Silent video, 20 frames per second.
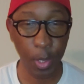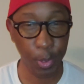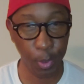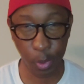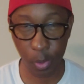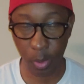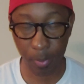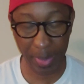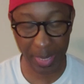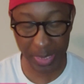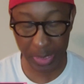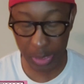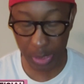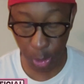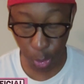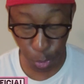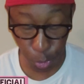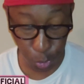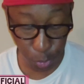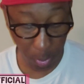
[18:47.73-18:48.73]
Don't nobody
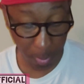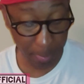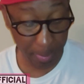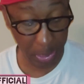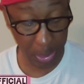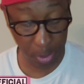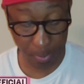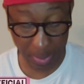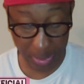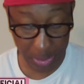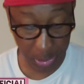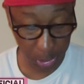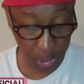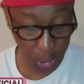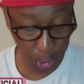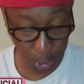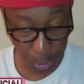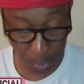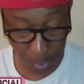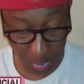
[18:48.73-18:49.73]
see you, Scrappy. Ain't nobody
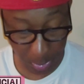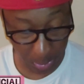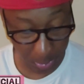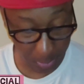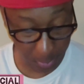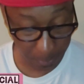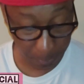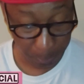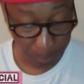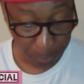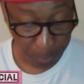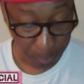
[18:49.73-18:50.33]
scared of you, honey.